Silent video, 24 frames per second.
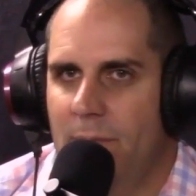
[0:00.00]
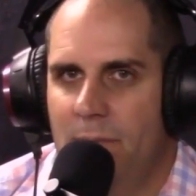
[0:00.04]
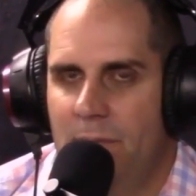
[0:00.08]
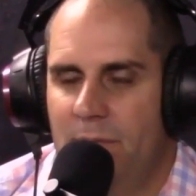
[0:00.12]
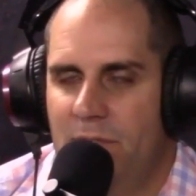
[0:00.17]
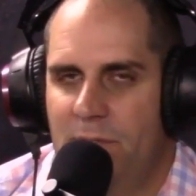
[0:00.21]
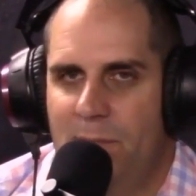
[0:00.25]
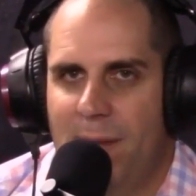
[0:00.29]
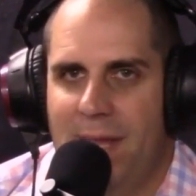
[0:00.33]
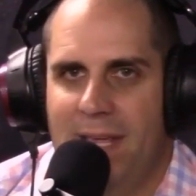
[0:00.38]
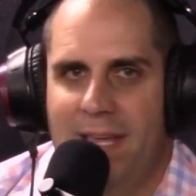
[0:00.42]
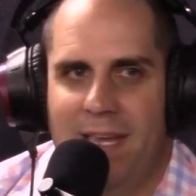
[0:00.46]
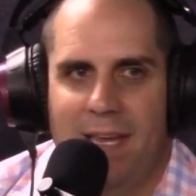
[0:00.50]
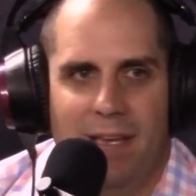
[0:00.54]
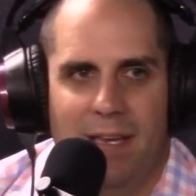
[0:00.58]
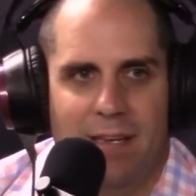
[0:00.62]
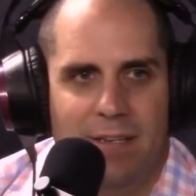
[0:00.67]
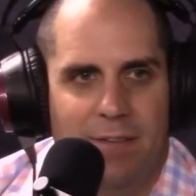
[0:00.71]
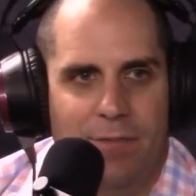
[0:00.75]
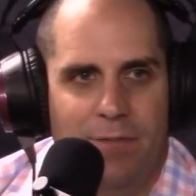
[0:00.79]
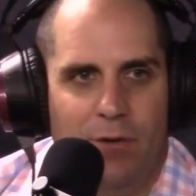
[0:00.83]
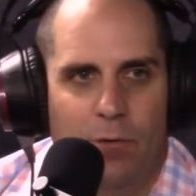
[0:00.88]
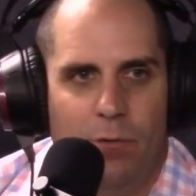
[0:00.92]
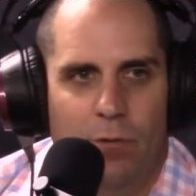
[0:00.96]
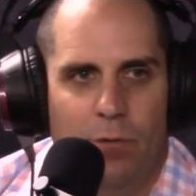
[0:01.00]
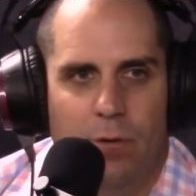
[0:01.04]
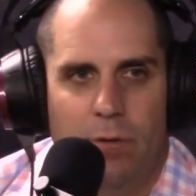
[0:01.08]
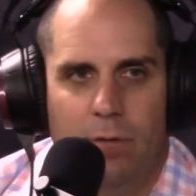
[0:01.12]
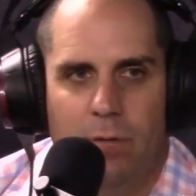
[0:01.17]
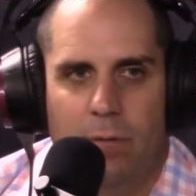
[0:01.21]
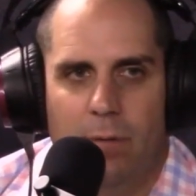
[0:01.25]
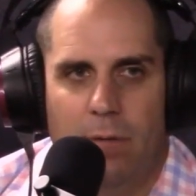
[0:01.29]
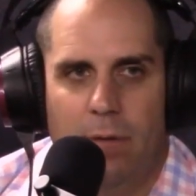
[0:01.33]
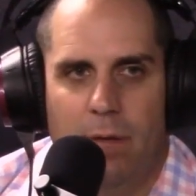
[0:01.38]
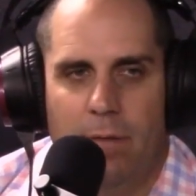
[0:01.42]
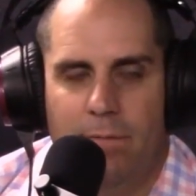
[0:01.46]
speaking at different
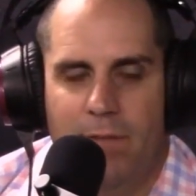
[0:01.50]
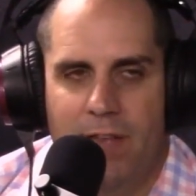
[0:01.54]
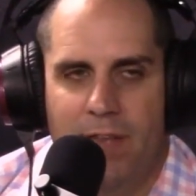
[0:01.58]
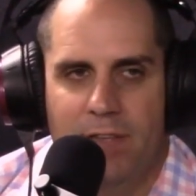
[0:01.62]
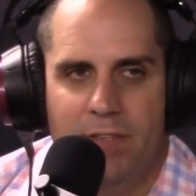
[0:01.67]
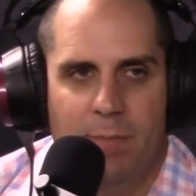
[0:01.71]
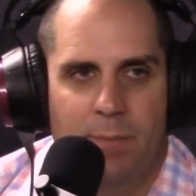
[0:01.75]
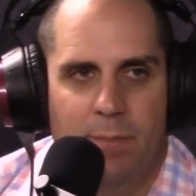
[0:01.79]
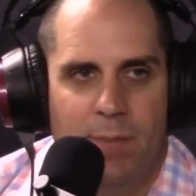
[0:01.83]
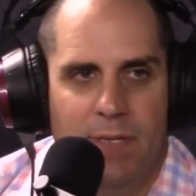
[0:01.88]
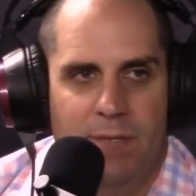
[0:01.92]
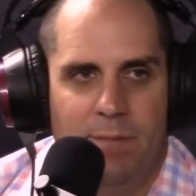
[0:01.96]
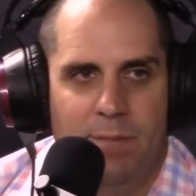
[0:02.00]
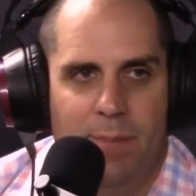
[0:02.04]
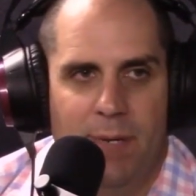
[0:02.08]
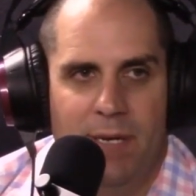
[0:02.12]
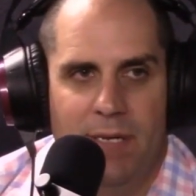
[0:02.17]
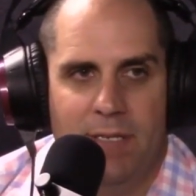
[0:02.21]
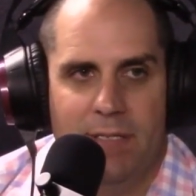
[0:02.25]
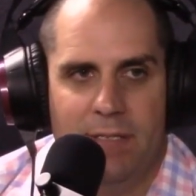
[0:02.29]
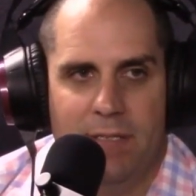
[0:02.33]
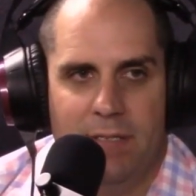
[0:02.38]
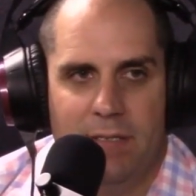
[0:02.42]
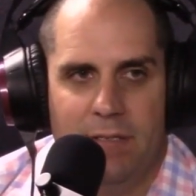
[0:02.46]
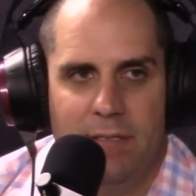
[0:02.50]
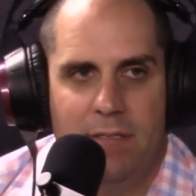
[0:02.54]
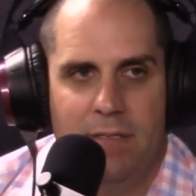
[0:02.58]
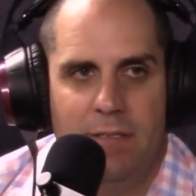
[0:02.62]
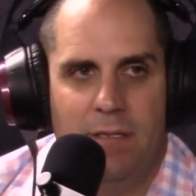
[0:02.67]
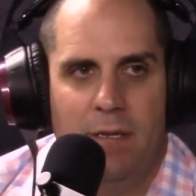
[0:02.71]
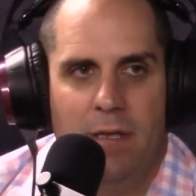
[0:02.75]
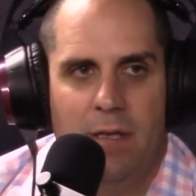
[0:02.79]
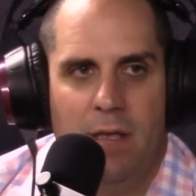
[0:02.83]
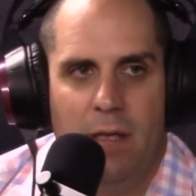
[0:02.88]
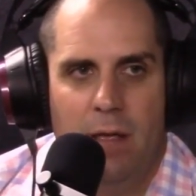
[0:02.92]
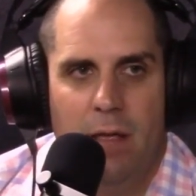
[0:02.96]
events and bits and pieces,
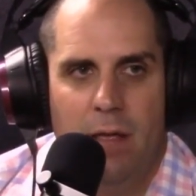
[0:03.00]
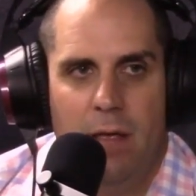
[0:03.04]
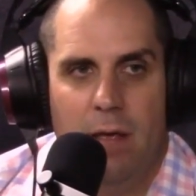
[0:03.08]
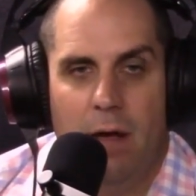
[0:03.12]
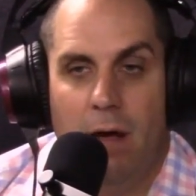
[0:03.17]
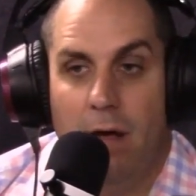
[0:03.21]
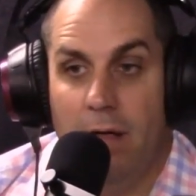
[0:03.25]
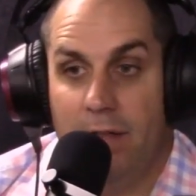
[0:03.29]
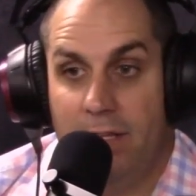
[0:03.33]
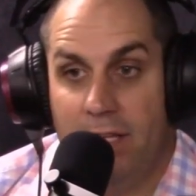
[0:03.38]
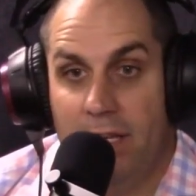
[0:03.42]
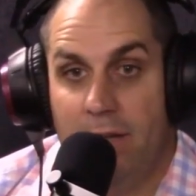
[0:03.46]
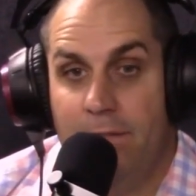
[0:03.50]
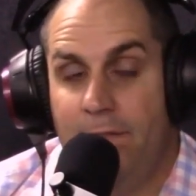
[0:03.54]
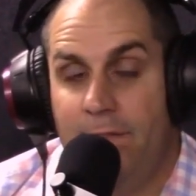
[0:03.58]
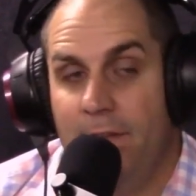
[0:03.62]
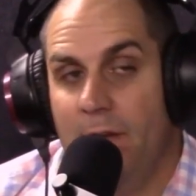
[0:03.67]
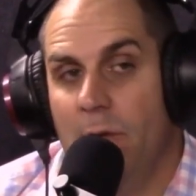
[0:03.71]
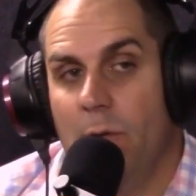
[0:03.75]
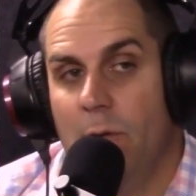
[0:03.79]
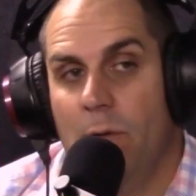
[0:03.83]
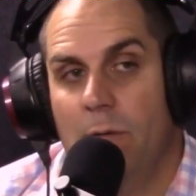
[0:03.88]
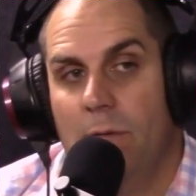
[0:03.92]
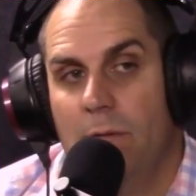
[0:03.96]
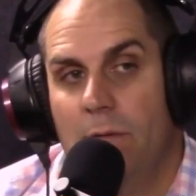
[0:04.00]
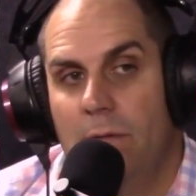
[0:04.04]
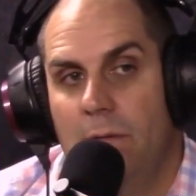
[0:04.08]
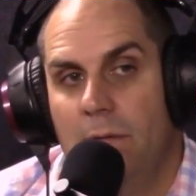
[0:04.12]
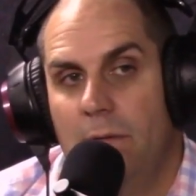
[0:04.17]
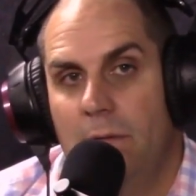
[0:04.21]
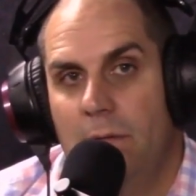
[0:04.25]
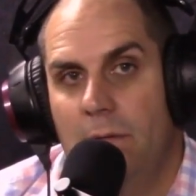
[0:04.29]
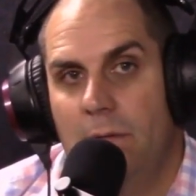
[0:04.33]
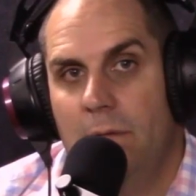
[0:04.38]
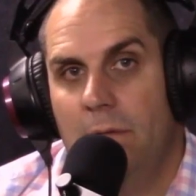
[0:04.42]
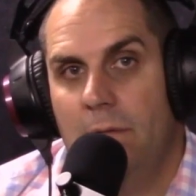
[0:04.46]
I did feel
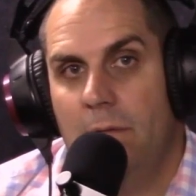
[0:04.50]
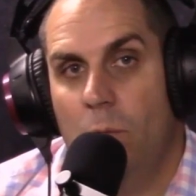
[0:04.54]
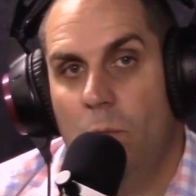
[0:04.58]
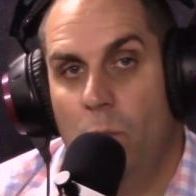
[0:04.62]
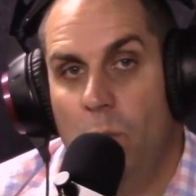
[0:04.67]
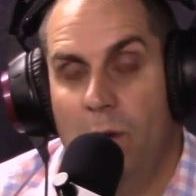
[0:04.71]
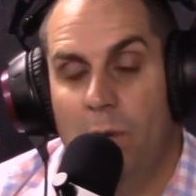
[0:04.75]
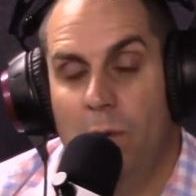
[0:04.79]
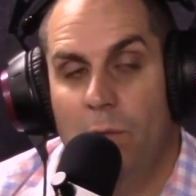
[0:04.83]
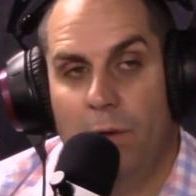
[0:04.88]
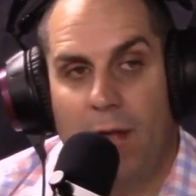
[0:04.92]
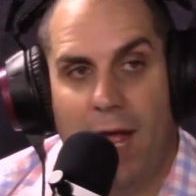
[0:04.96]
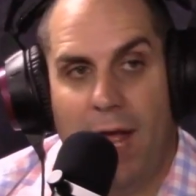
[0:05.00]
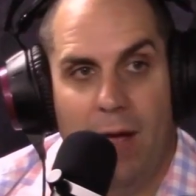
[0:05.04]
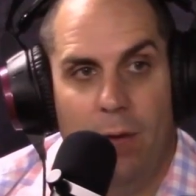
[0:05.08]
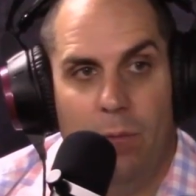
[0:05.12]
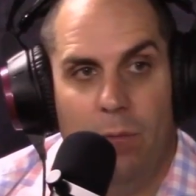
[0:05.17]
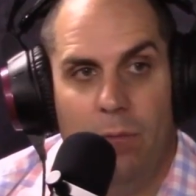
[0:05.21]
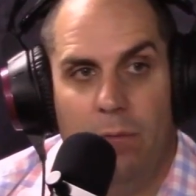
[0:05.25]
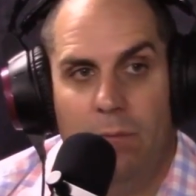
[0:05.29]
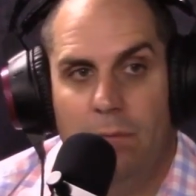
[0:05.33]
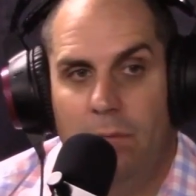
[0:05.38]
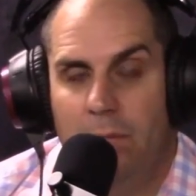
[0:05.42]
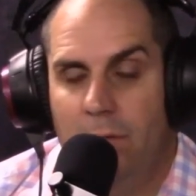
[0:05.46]
wheeled out.